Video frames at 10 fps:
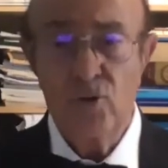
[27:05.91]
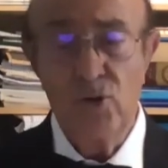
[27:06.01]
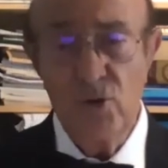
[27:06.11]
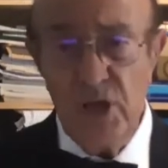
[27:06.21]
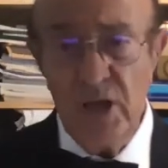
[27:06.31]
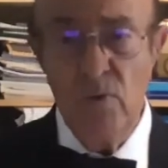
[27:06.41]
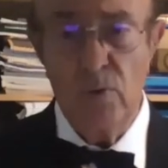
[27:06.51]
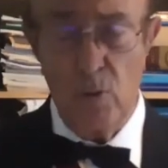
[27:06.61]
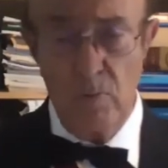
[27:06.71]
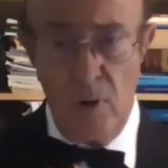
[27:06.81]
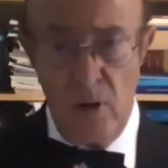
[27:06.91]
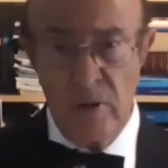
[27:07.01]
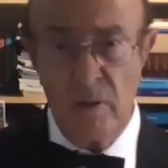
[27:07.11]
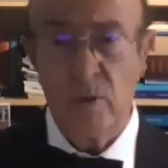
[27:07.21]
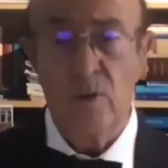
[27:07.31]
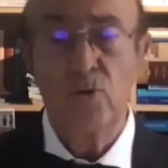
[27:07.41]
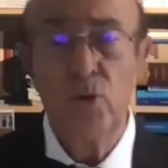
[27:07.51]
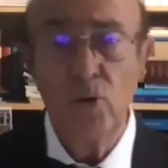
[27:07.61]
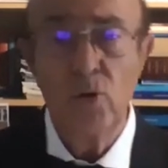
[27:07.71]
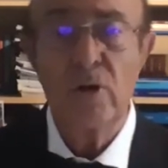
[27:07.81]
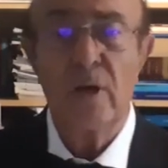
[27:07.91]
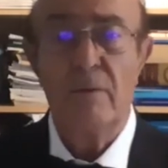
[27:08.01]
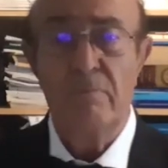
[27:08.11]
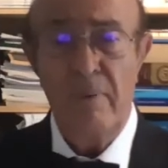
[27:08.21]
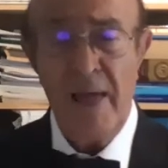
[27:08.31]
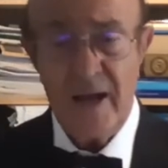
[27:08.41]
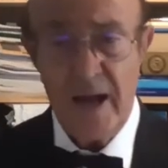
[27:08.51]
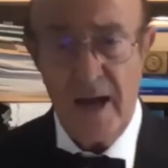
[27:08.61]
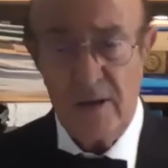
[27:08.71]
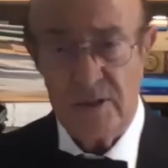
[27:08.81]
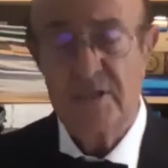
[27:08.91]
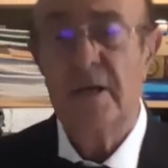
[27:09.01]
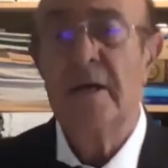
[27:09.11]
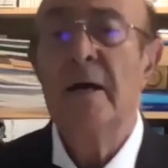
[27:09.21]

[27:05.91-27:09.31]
continue to monitor during blackouts